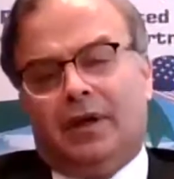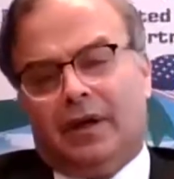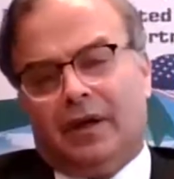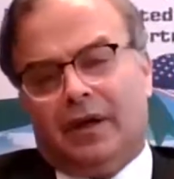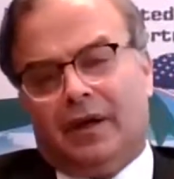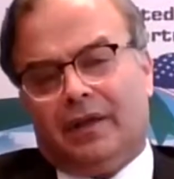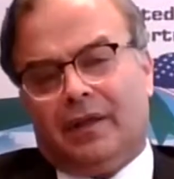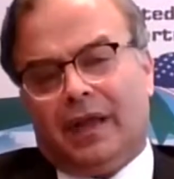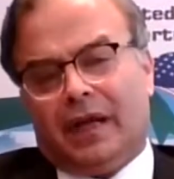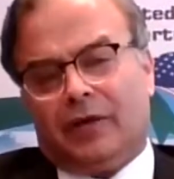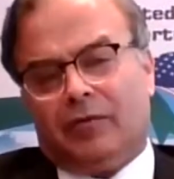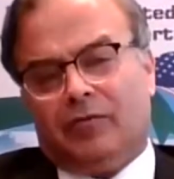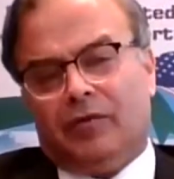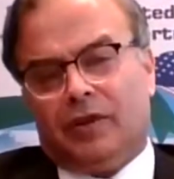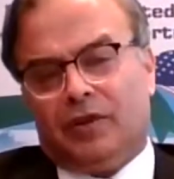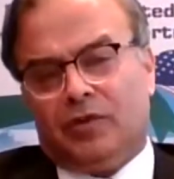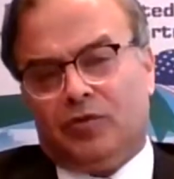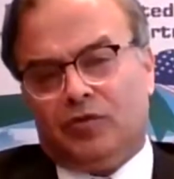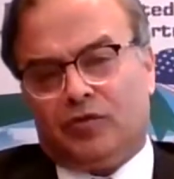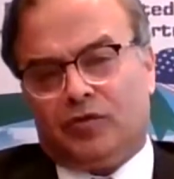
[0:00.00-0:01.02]
that we
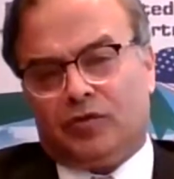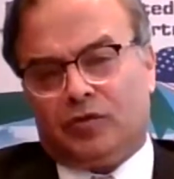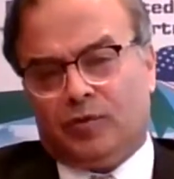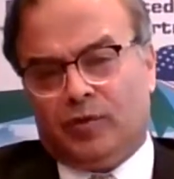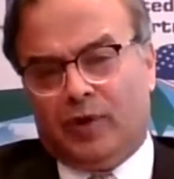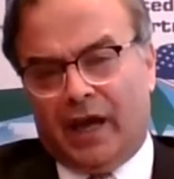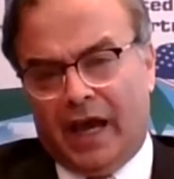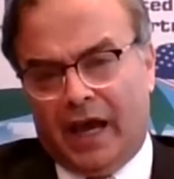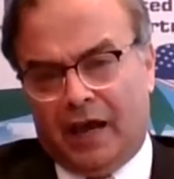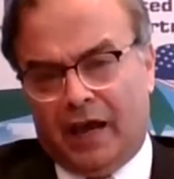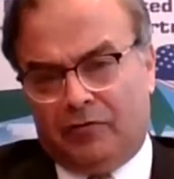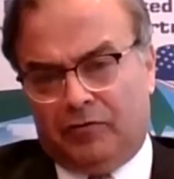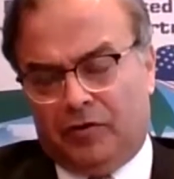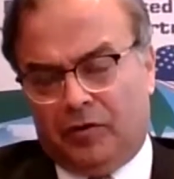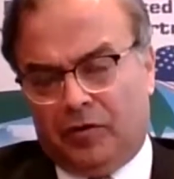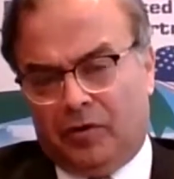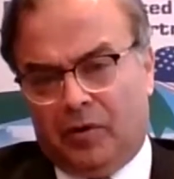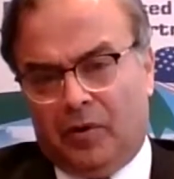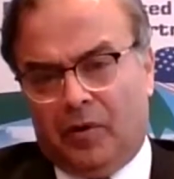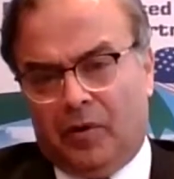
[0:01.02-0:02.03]
used to have,
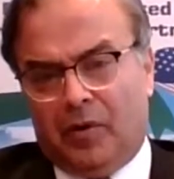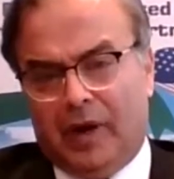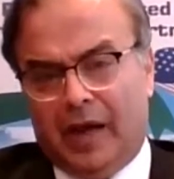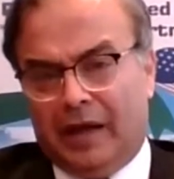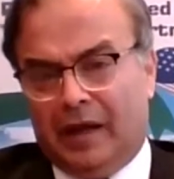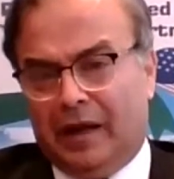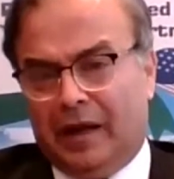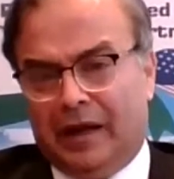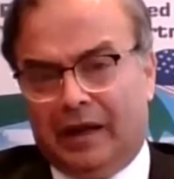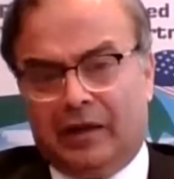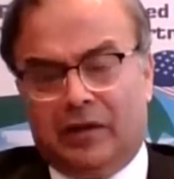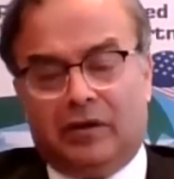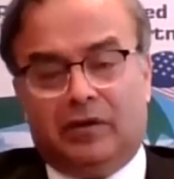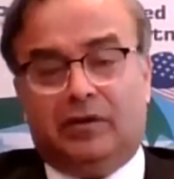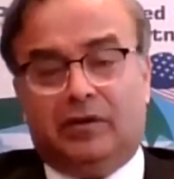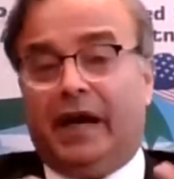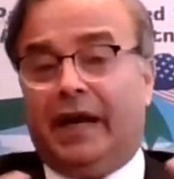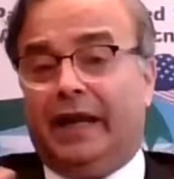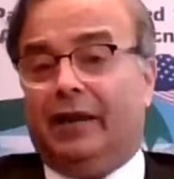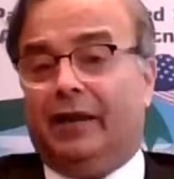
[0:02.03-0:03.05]
and then
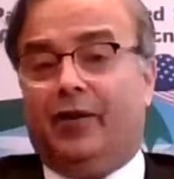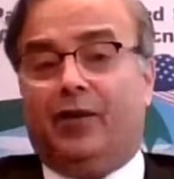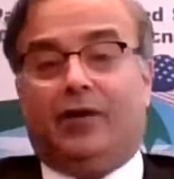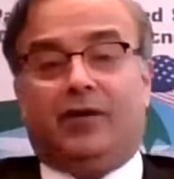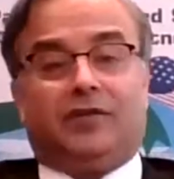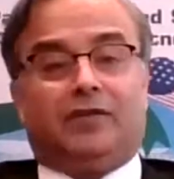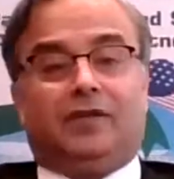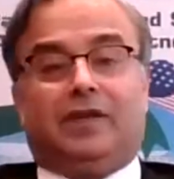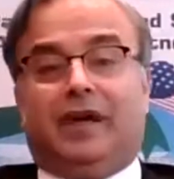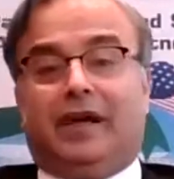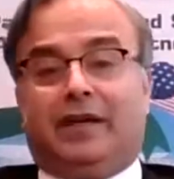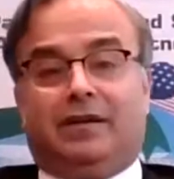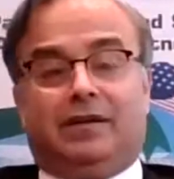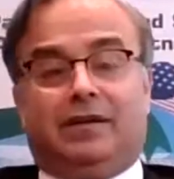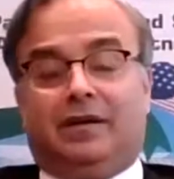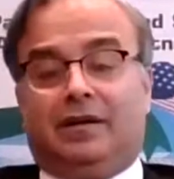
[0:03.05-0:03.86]
dialogues that